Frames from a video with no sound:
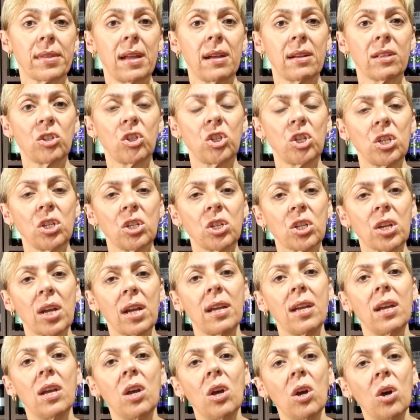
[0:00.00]
Now,
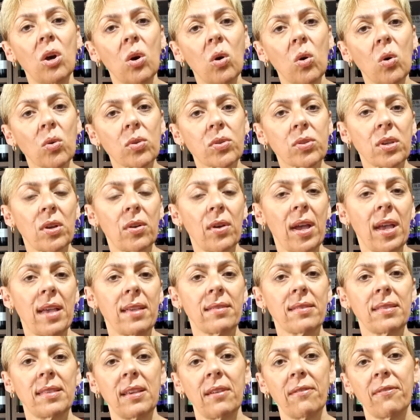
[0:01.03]
ginger also
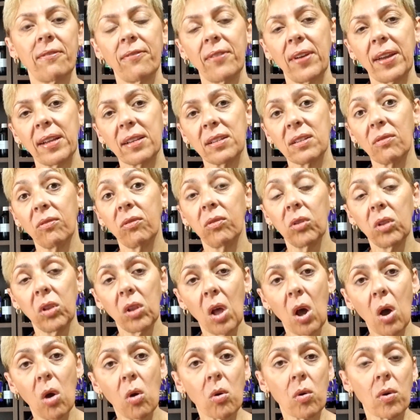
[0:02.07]
has the effect of
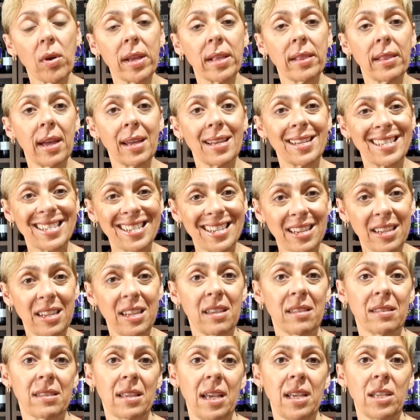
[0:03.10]
lowering that
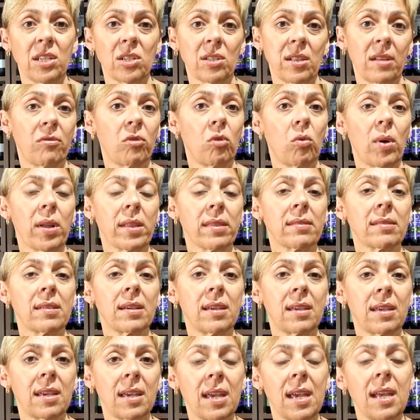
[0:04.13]
TSH level once
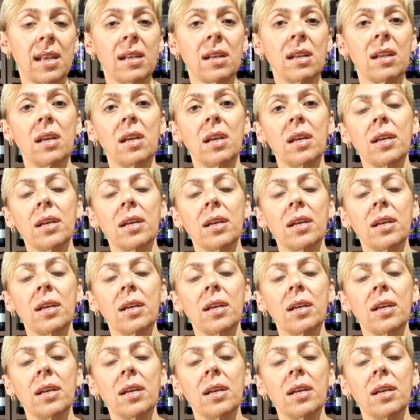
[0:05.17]
again,